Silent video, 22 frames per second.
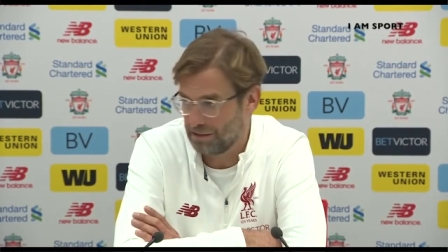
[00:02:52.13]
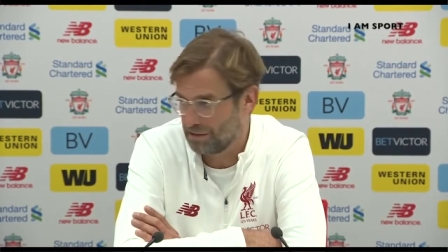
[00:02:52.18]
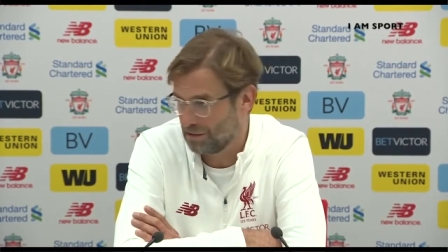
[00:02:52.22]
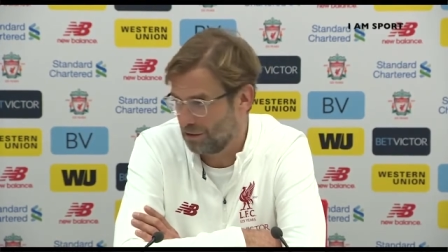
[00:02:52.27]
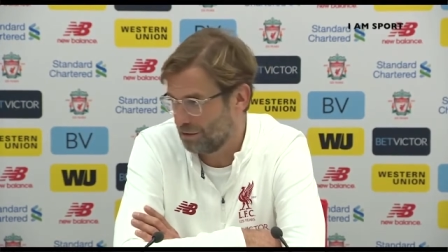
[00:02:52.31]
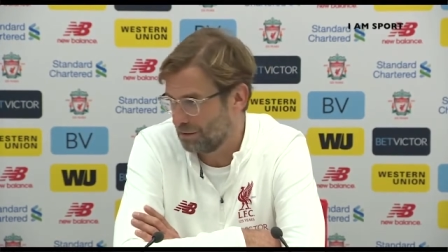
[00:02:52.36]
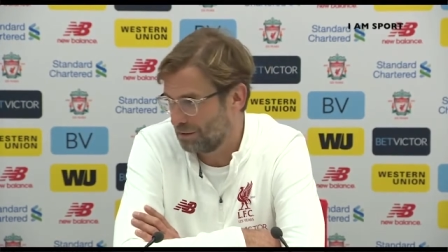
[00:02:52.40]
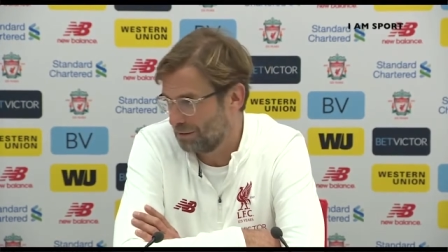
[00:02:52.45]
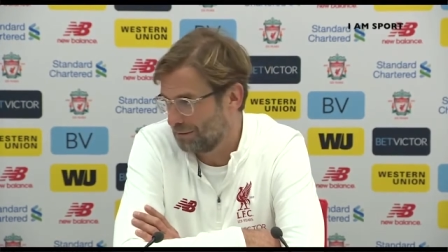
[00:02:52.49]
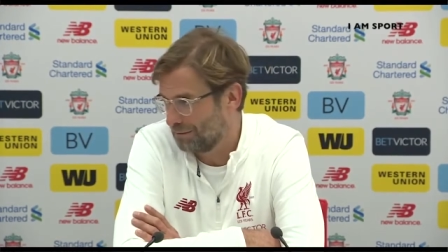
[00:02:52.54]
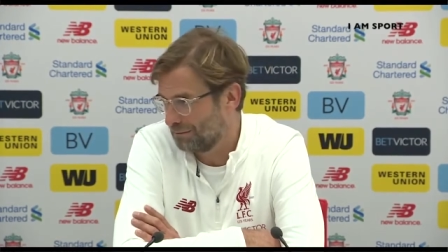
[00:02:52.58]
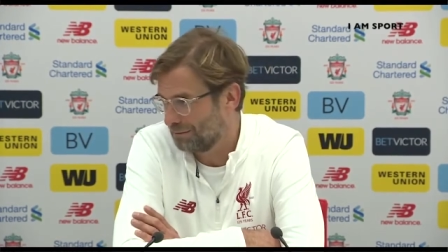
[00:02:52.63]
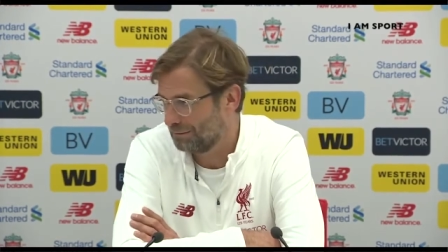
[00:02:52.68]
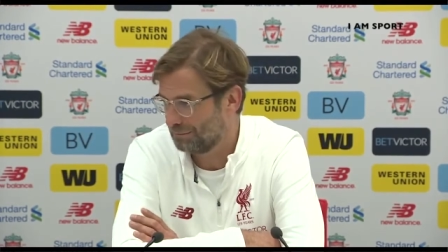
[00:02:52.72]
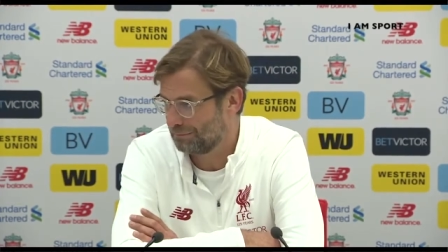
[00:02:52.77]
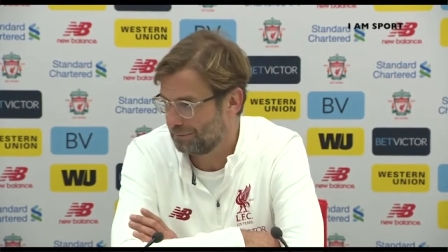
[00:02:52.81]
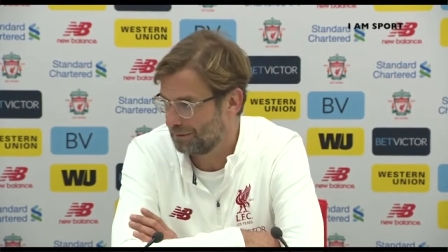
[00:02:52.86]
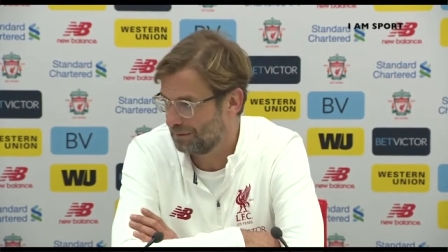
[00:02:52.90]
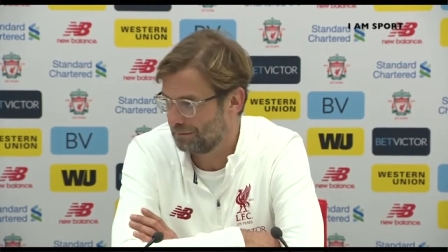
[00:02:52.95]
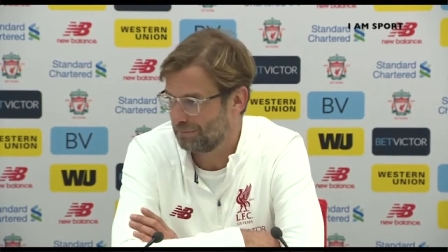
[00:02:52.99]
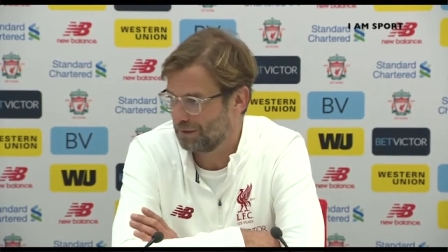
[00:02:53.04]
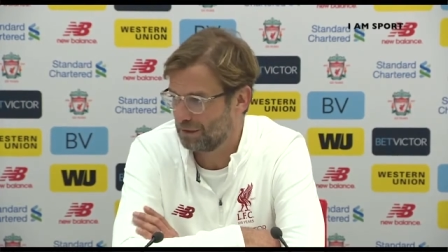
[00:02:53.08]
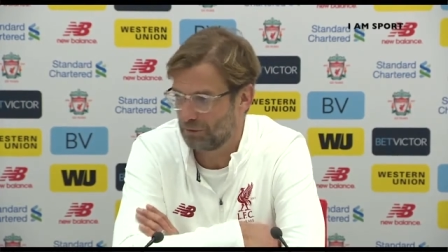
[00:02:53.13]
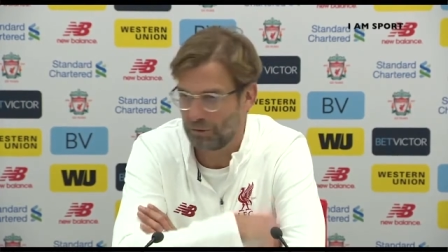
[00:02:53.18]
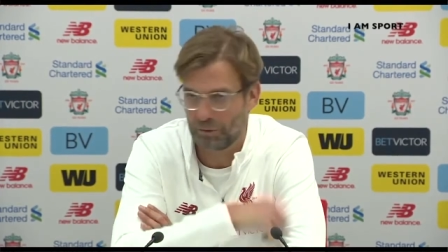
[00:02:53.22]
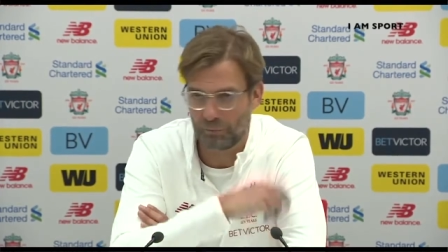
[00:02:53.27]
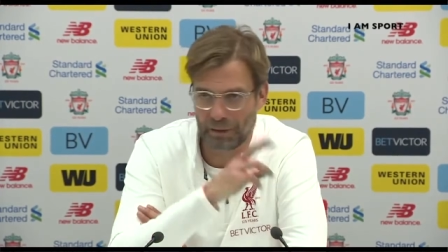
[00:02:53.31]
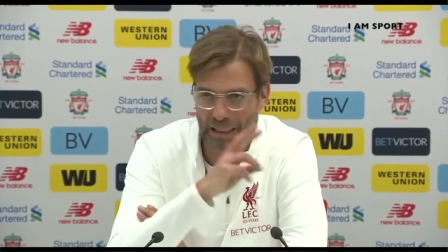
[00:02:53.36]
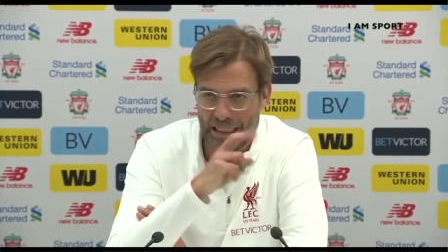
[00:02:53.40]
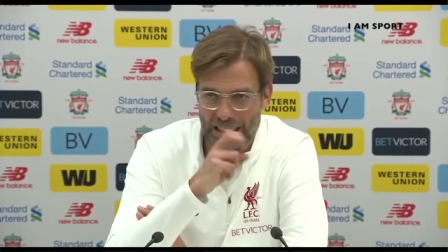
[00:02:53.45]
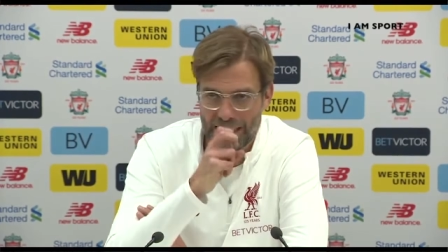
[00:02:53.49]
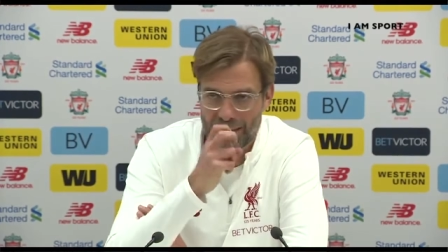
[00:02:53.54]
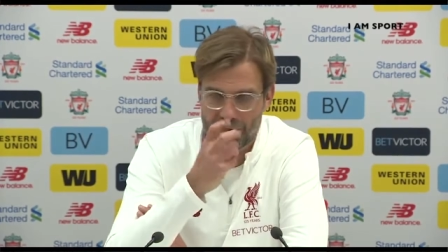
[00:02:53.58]
He's not the
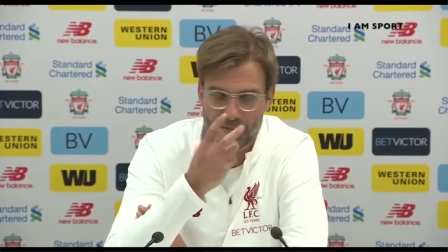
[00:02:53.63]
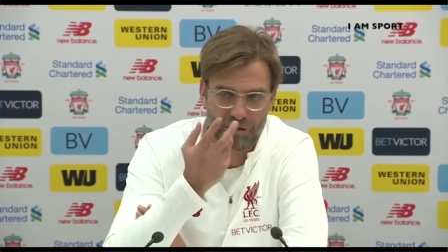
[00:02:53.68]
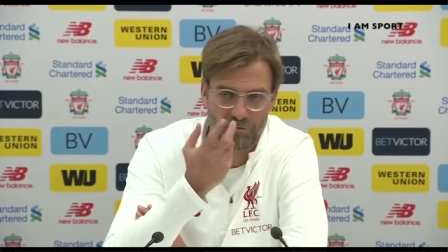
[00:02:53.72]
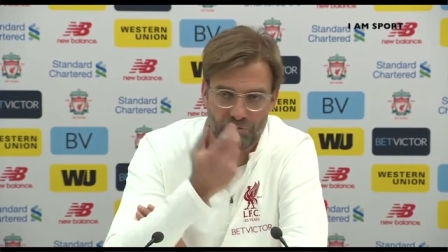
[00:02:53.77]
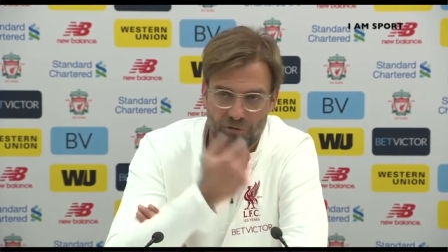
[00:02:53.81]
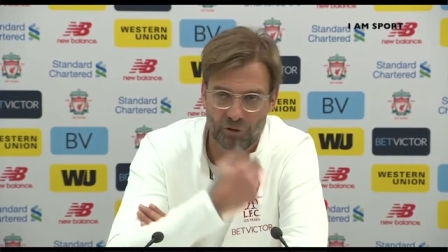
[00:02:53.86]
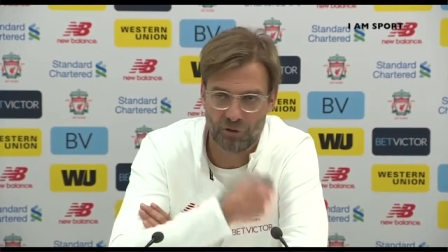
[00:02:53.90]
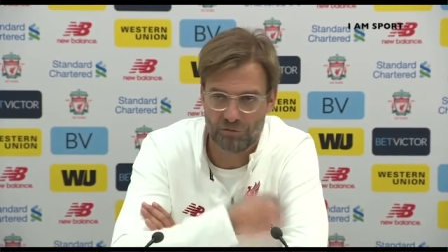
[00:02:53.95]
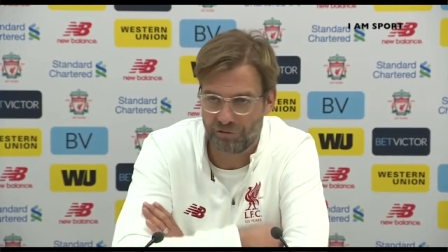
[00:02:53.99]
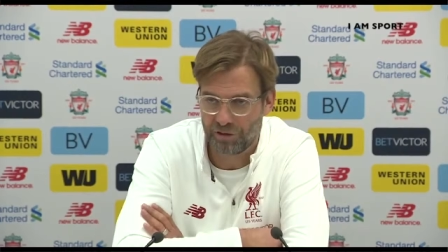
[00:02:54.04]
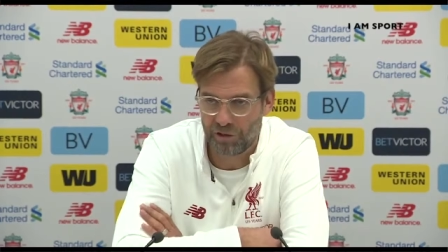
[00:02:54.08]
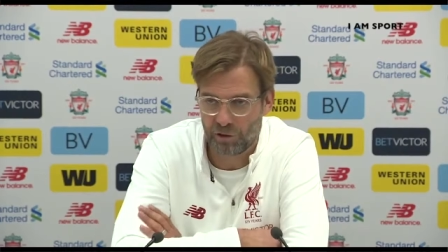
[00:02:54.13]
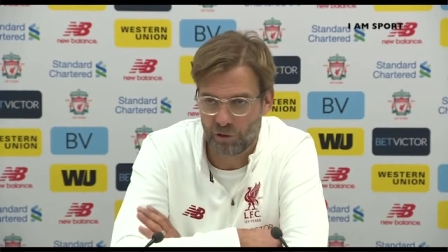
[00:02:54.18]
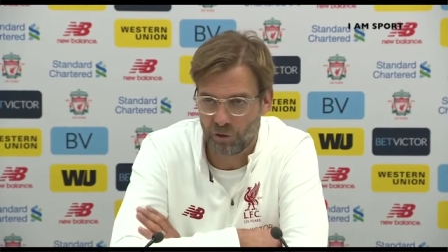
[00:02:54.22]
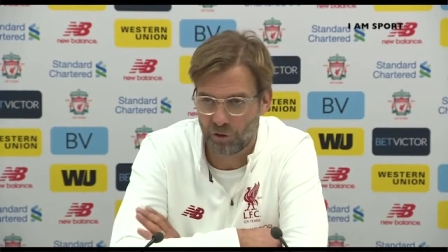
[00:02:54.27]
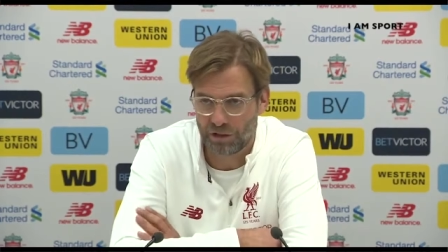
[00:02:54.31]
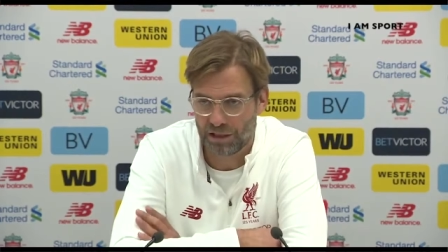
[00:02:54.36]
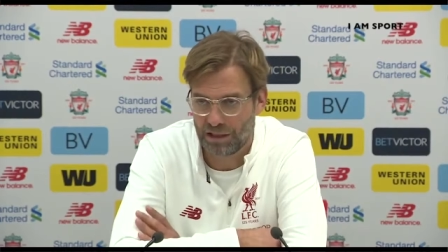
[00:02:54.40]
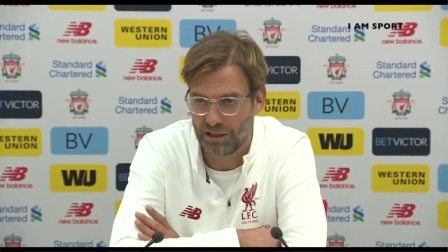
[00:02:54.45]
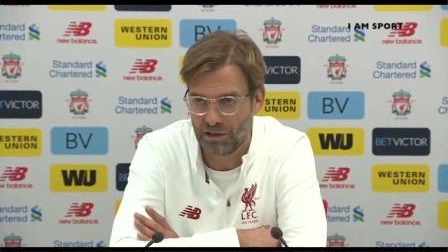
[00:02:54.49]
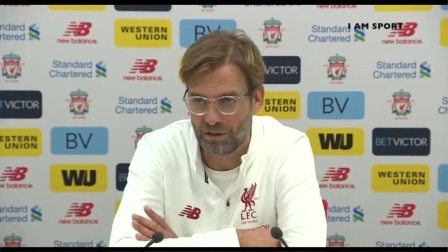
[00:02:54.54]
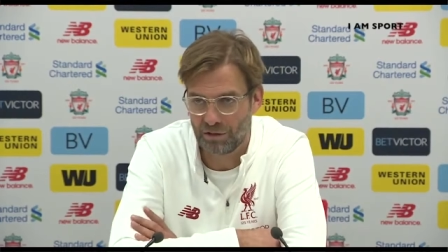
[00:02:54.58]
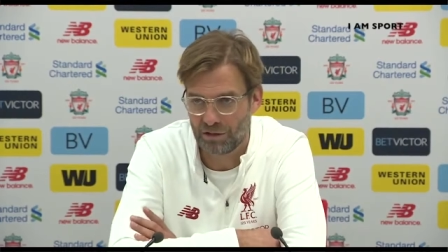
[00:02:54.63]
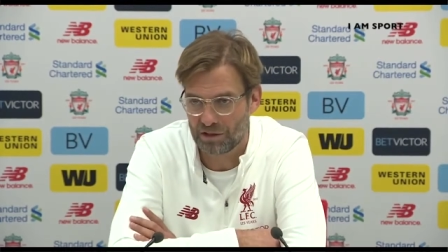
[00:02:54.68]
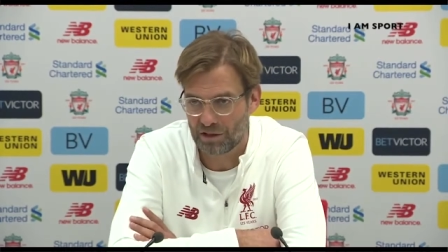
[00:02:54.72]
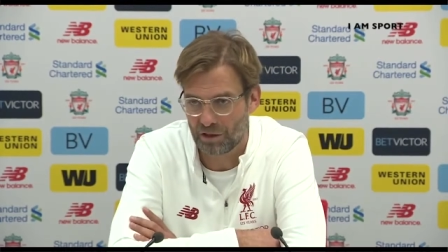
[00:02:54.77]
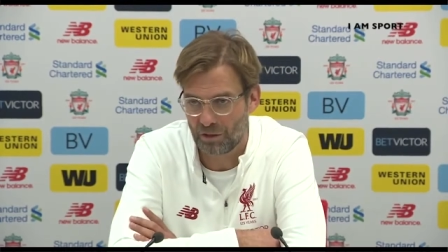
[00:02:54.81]
replacement for Phil Coutinho.